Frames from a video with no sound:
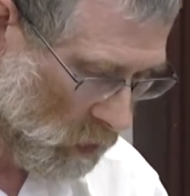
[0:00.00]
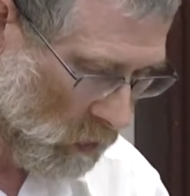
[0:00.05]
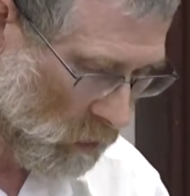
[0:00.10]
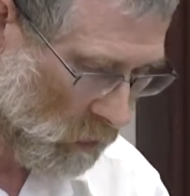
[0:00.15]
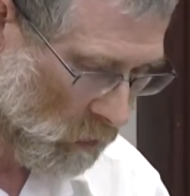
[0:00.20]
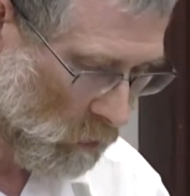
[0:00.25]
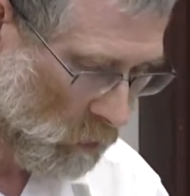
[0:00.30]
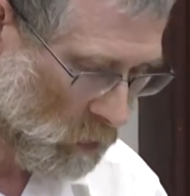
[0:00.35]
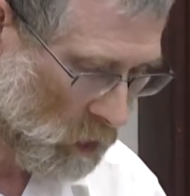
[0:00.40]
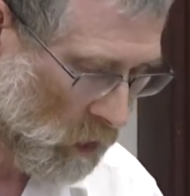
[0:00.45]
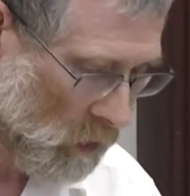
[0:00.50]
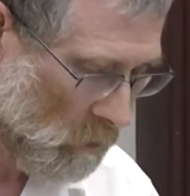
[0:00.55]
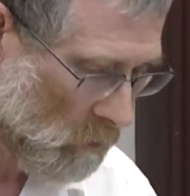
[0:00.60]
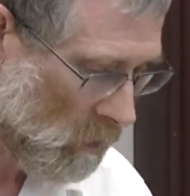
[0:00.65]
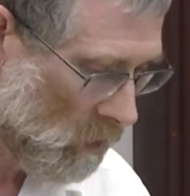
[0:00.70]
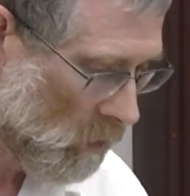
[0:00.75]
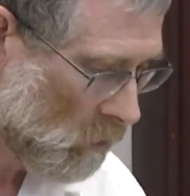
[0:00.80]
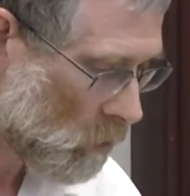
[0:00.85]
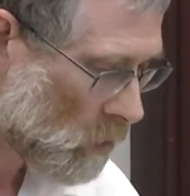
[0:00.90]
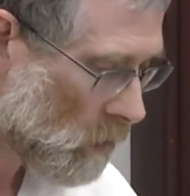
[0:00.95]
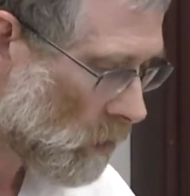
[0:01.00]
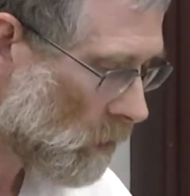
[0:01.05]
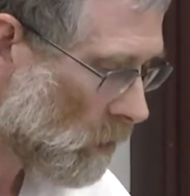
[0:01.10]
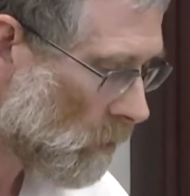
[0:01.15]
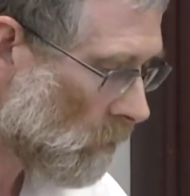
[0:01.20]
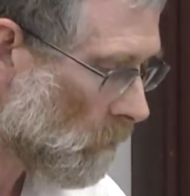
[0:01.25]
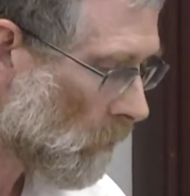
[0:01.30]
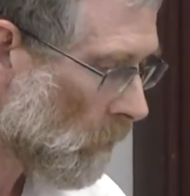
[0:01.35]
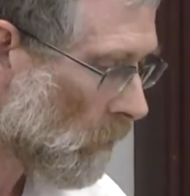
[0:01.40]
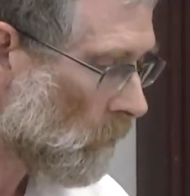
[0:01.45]
in Yerushalmi
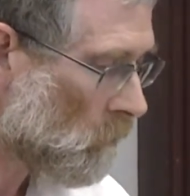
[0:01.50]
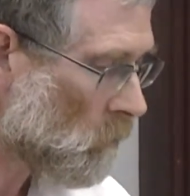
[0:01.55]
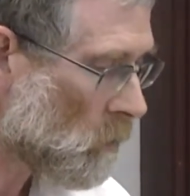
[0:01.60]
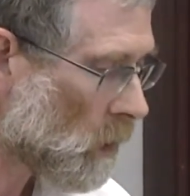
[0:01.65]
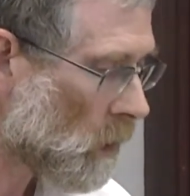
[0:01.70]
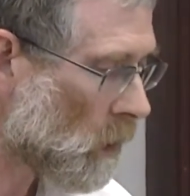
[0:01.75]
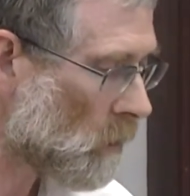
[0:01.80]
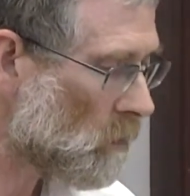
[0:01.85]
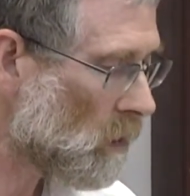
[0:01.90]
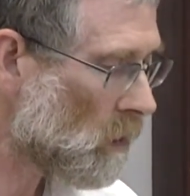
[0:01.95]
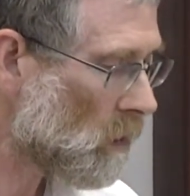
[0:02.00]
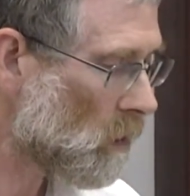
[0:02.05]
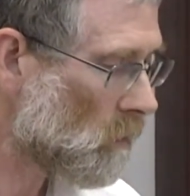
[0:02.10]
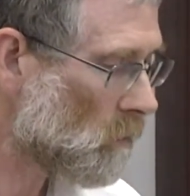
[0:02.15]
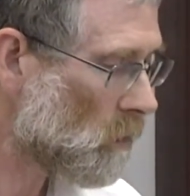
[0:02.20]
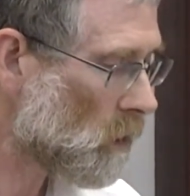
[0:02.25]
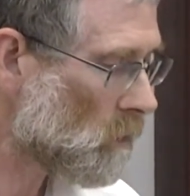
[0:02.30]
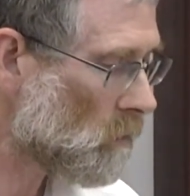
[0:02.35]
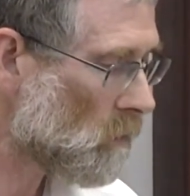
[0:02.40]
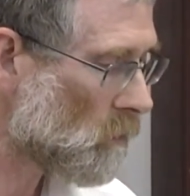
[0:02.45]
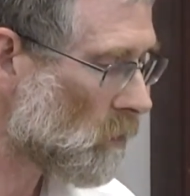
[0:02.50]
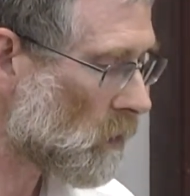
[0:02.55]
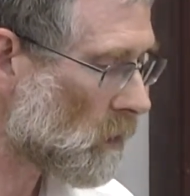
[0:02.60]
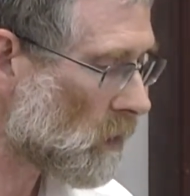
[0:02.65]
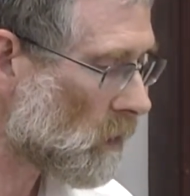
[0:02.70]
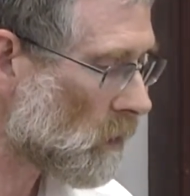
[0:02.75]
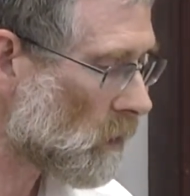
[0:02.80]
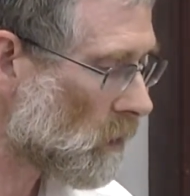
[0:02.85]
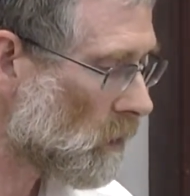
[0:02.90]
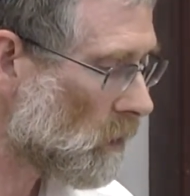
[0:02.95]
Sukkah, Rabbi Simon
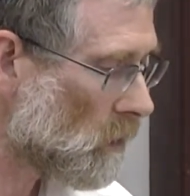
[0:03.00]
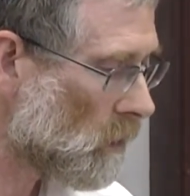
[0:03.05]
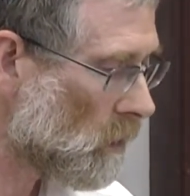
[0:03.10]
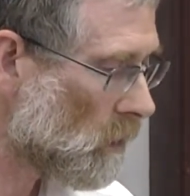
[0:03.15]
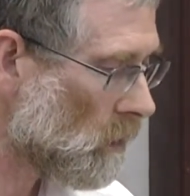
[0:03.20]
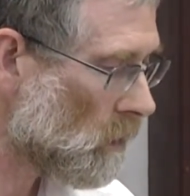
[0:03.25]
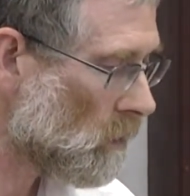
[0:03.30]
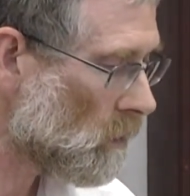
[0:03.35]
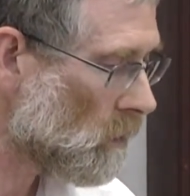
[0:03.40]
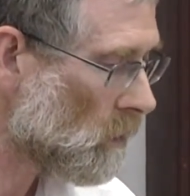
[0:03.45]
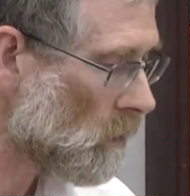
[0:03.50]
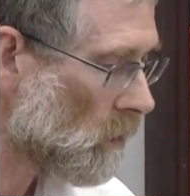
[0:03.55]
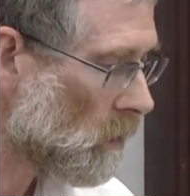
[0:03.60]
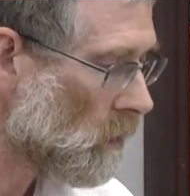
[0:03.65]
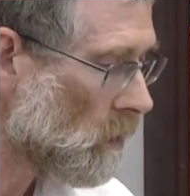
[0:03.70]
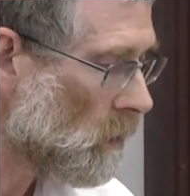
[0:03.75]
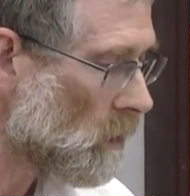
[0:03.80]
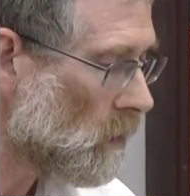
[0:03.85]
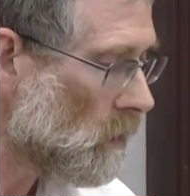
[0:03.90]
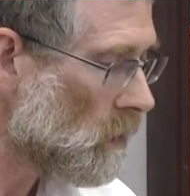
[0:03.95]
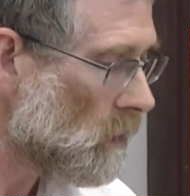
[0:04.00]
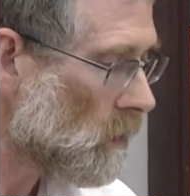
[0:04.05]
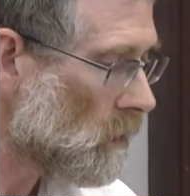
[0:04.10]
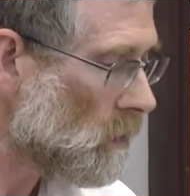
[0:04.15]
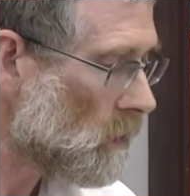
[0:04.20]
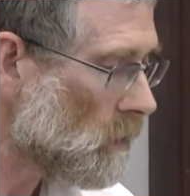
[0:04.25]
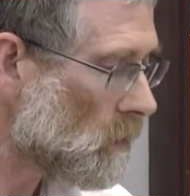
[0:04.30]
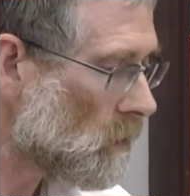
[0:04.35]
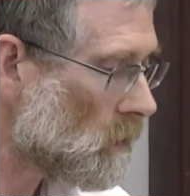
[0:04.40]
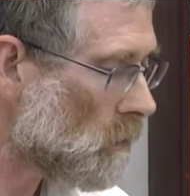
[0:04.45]
Mefaked Leilen
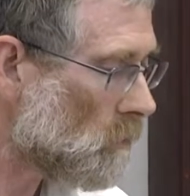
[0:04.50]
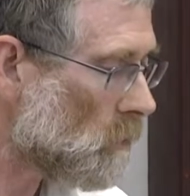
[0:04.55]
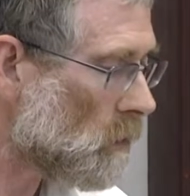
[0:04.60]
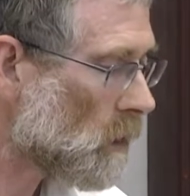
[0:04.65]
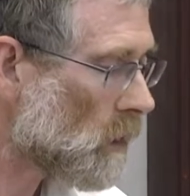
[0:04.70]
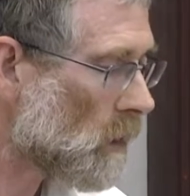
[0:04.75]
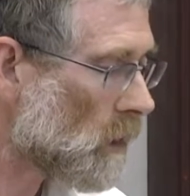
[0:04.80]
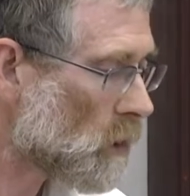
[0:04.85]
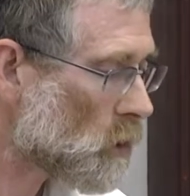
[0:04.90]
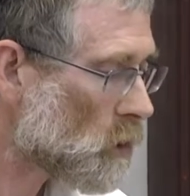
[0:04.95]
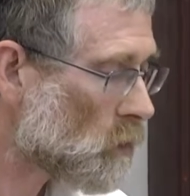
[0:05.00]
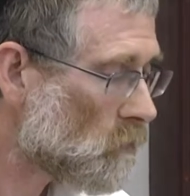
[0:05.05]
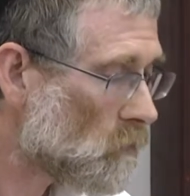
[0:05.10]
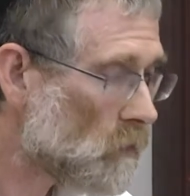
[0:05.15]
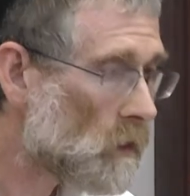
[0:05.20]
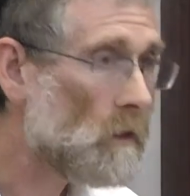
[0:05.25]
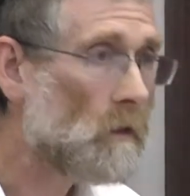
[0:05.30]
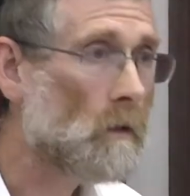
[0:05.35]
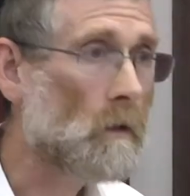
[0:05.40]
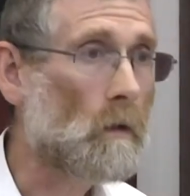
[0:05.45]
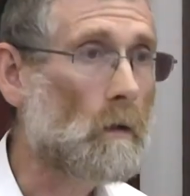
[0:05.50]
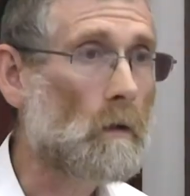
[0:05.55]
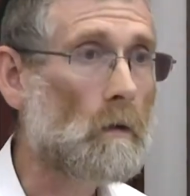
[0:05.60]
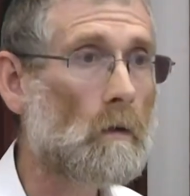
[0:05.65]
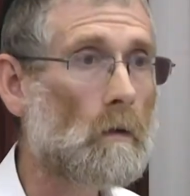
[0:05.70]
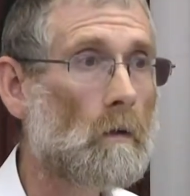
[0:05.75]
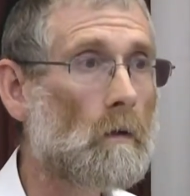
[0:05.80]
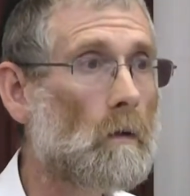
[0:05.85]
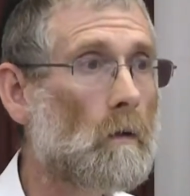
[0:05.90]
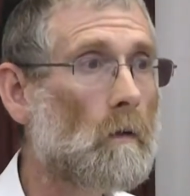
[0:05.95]
de Mechashvin,
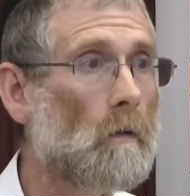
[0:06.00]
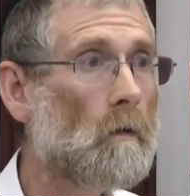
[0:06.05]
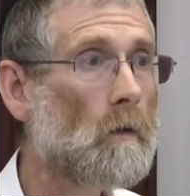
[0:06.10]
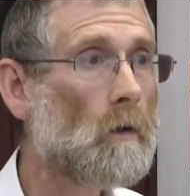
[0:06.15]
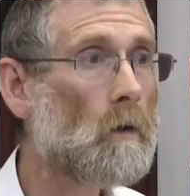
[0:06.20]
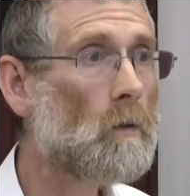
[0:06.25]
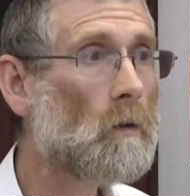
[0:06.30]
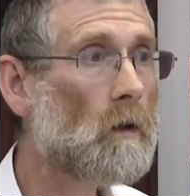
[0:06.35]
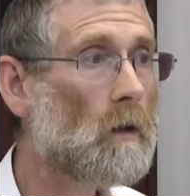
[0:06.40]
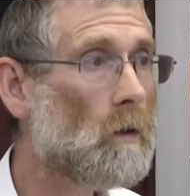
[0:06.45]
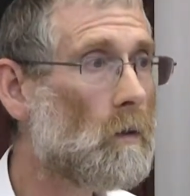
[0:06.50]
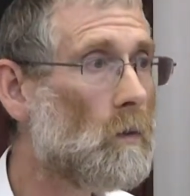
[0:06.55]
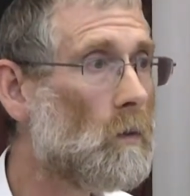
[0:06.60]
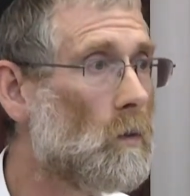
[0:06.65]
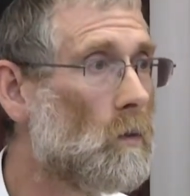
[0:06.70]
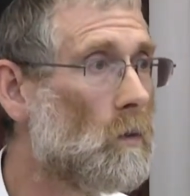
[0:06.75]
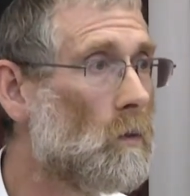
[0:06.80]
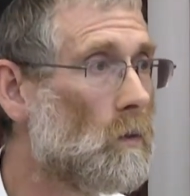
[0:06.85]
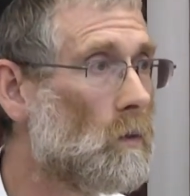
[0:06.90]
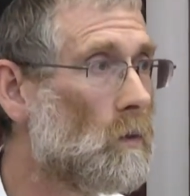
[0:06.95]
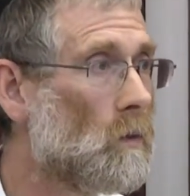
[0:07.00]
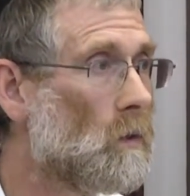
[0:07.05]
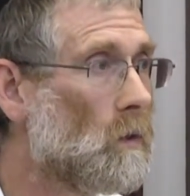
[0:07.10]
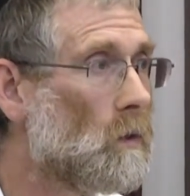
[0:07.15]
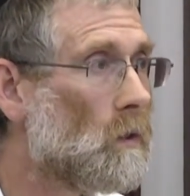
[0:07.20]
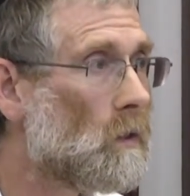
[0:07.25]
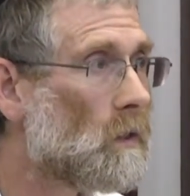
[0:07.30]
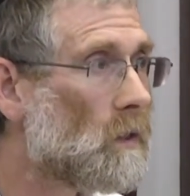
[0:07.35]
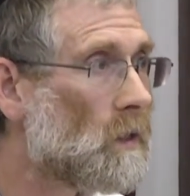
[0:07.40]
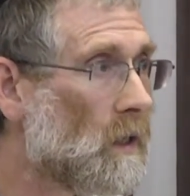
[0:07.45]
those who
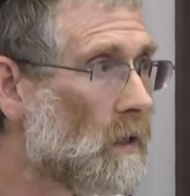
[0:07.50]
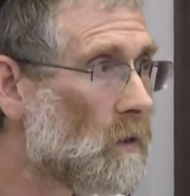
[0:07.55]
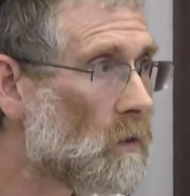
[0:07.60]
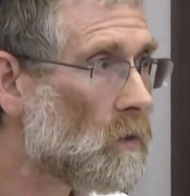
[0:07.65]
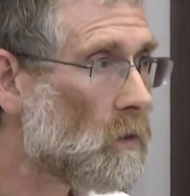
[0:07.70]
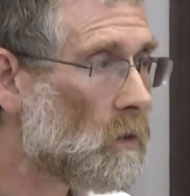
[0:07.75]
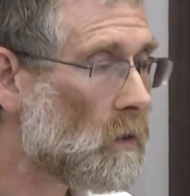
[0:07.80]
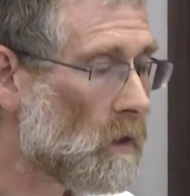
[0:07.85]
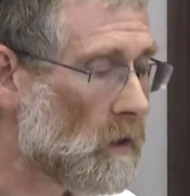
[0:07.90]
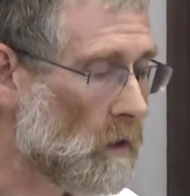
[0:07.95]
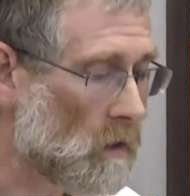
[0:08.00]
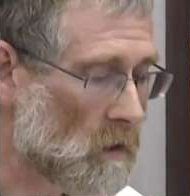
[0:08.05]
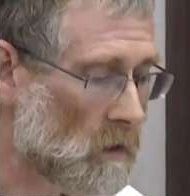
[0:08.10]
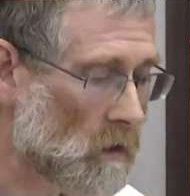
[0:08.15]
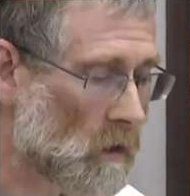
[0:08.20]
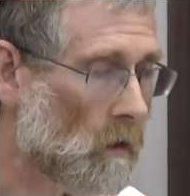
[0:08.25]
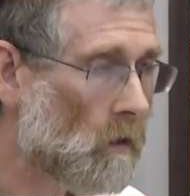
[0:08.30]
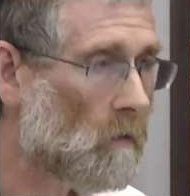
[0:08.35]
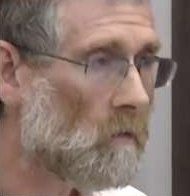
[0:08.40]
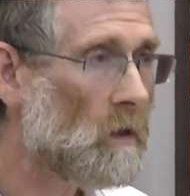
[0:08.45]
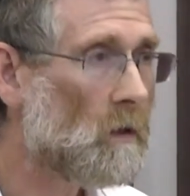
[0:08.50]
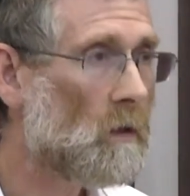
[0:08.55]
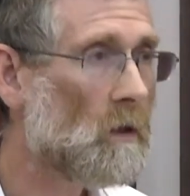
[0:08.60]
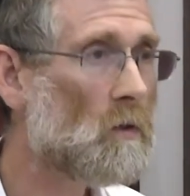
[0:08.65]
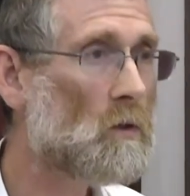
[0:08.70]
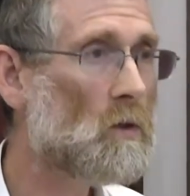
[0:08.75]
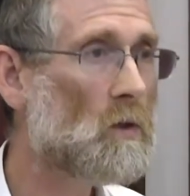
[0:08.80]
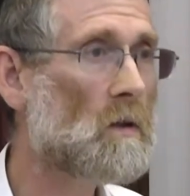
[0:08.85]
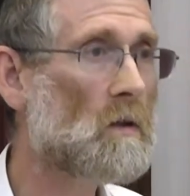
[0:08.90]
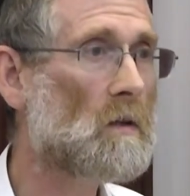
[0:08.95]
calculate. This is very
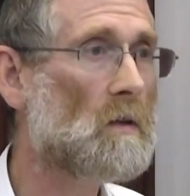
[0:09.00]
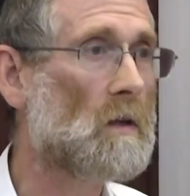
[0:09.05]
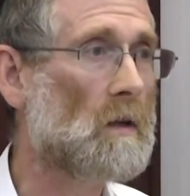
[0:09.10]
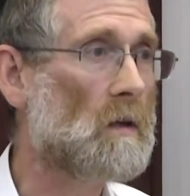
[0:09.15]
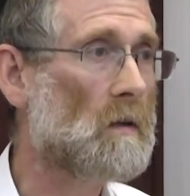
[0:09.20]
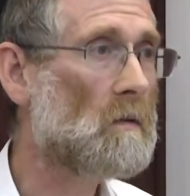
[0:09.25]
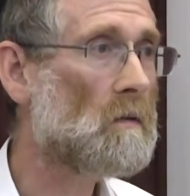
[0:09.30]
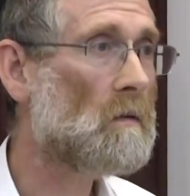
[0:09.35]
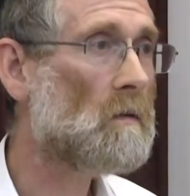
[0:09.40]
interesting.